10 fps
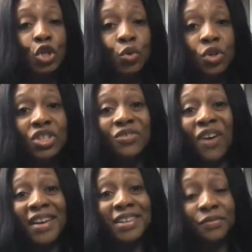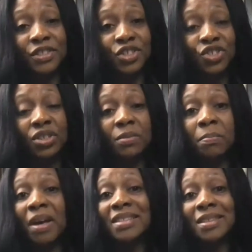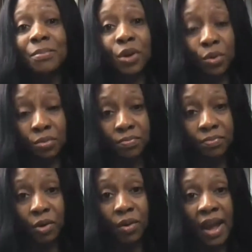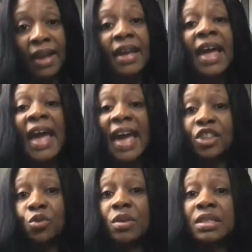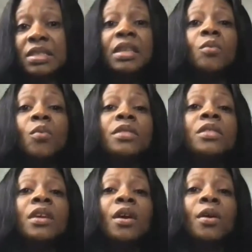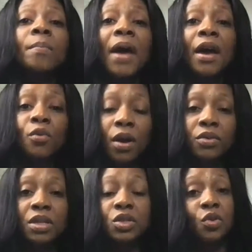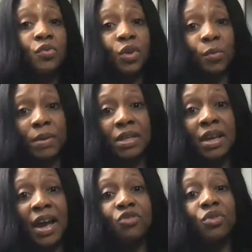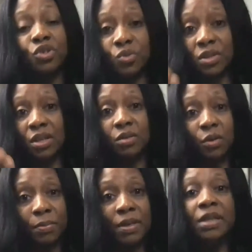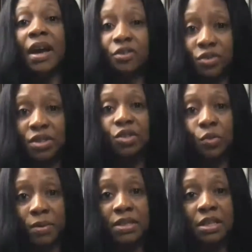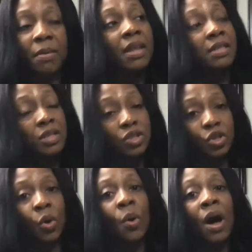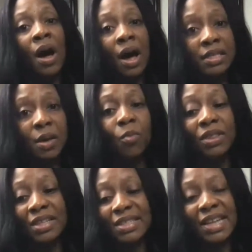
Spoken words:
You can just find a physician by zip code, okay? And you can see what their background is. So if they're pediatrics, you'll see they're pediatrics in obesity medicine. So someone that's